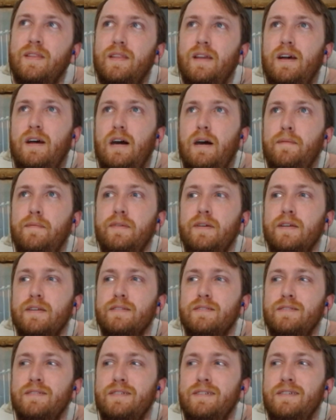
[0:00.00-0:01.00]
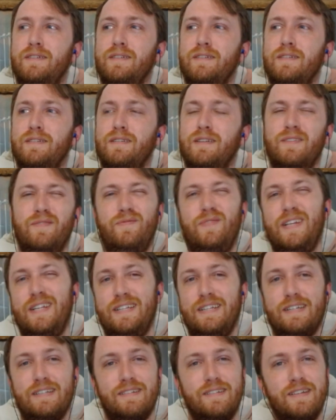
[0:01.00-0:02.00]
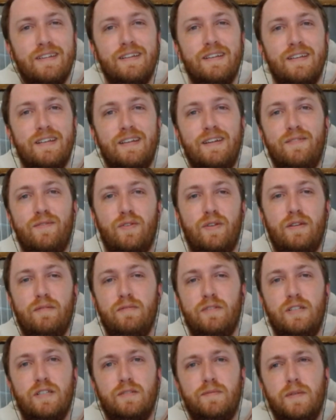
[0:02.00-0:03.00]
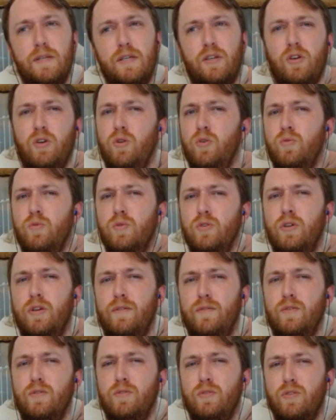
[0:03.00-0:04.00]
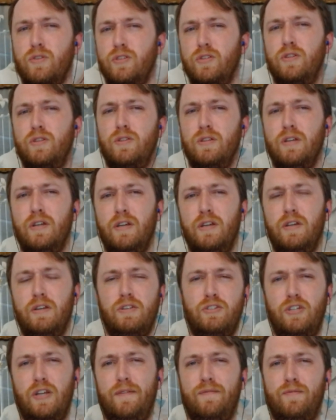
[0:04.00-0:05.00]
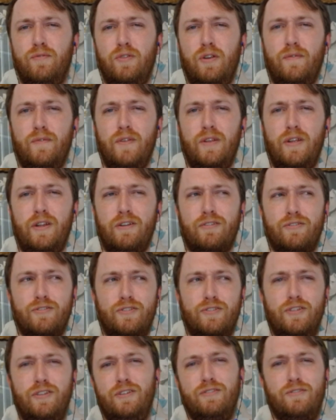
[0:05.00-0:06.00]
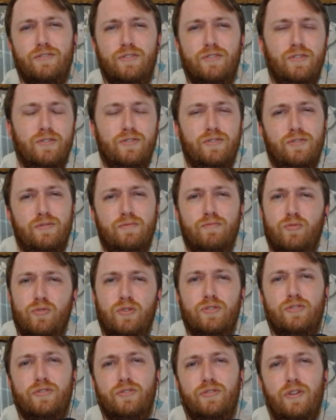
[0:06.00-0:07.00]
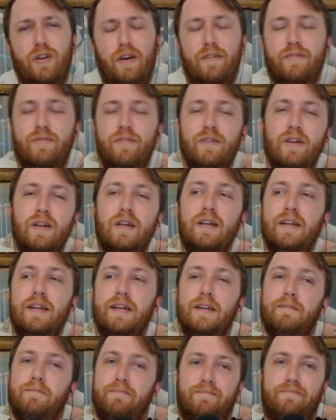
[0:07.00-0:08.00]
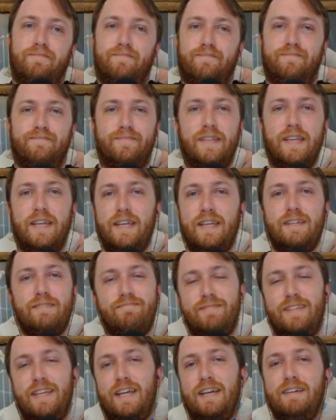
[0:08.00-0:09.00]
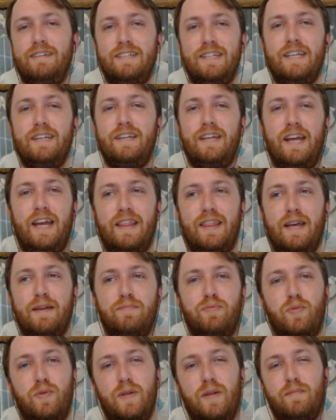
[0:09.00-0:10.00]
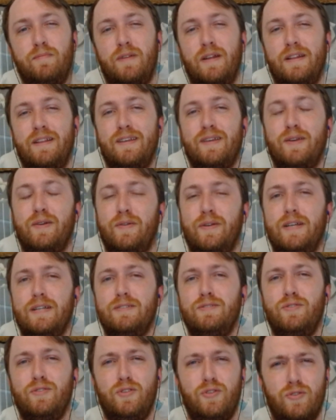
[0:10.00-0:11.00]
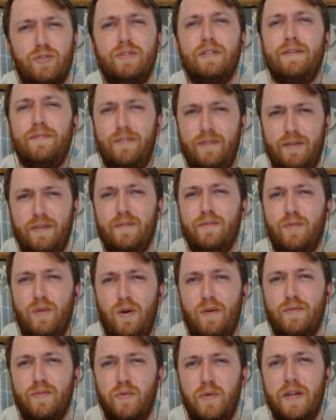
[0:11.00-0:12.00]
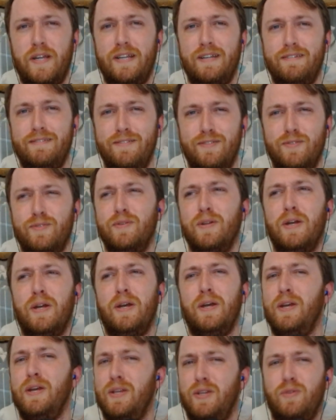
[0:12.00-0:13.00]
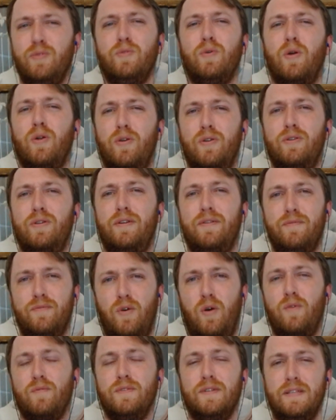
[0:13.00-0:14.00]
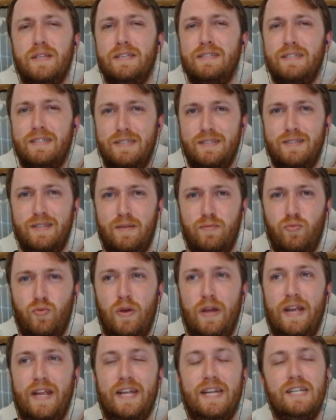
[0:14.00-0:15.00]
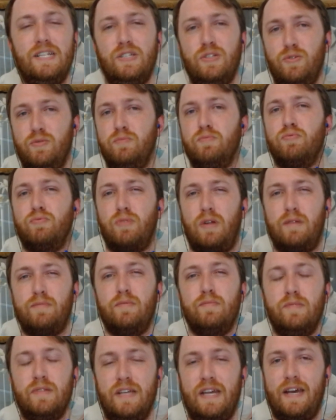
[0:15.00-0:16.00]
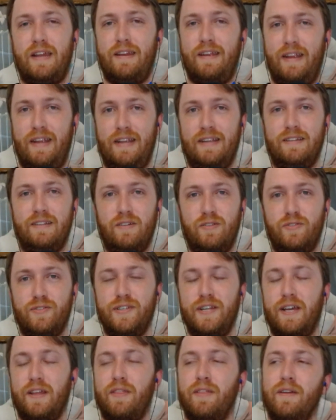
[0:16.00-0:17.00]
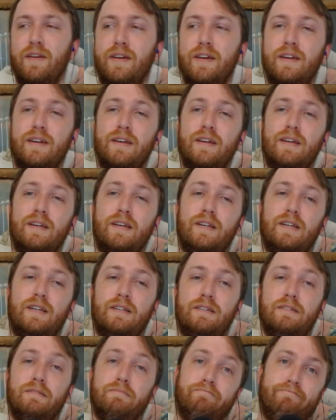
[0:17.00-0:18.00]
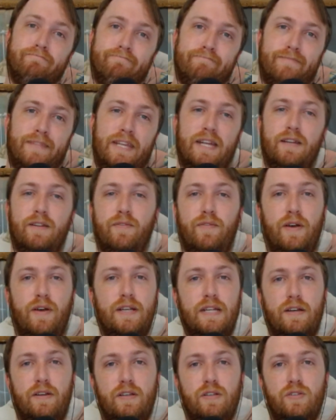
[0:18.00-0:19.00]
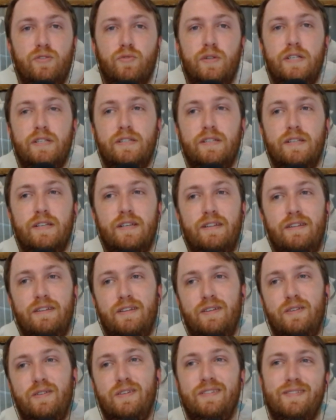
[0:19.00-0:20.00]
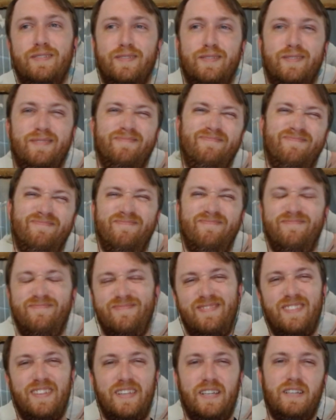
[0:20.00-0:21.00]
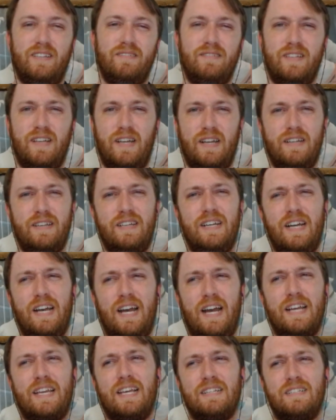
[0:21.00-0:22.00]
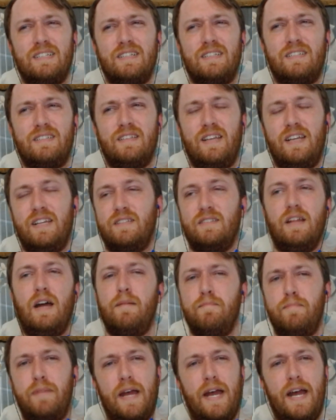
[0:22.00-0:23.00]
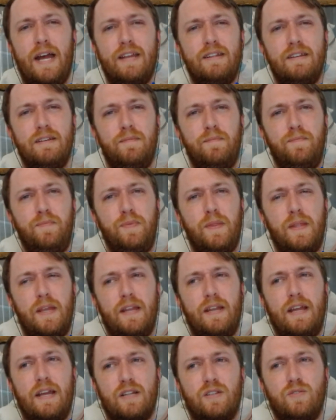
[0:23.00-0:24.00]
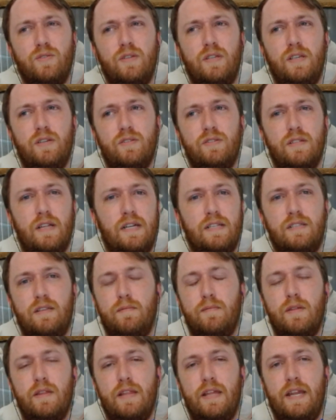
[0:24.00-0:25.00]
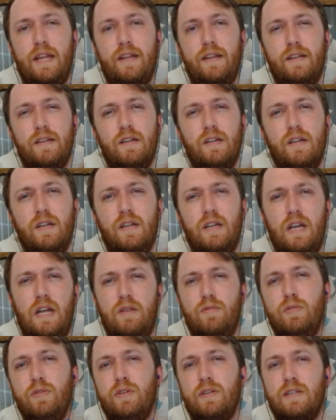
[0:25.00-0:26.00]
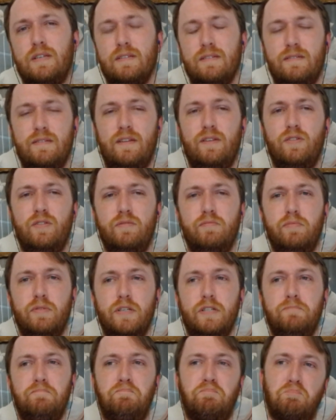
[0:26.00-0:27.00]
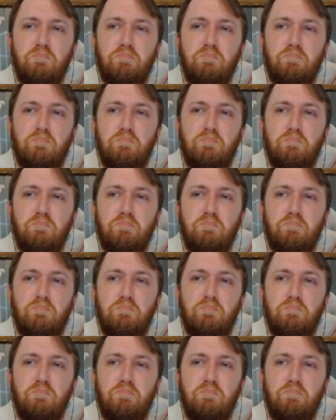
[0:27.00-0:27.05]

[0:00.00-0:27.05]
not obvious, convenient for him to just be like, oh, well, have you looked at Jeffrey over there? Because he's done some weird stuff. It, yeah, it, at that point, I'm kind of like, okay, so you're definitely involved, right? You you are involved in this in some way, and you probably had a hand in her death. And to find out his reasoning, you know, it's, eh, I guess it's it's not bad, and actually, it's not something that I I really considered, but